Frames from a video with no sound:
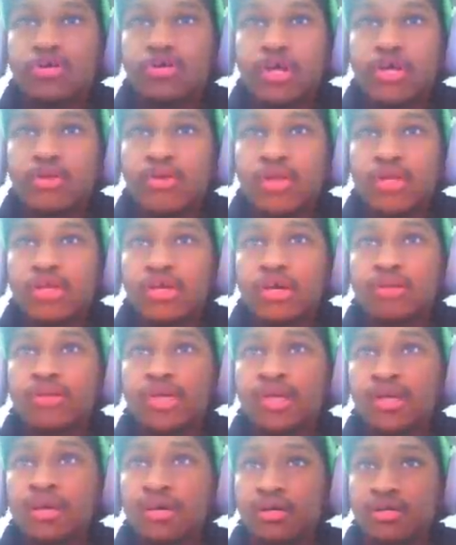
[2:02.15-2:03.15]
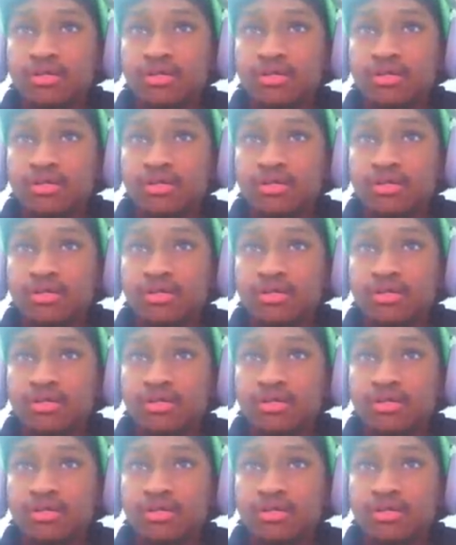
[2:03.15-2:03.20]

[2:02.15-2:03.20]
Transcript: Now you want to kill me?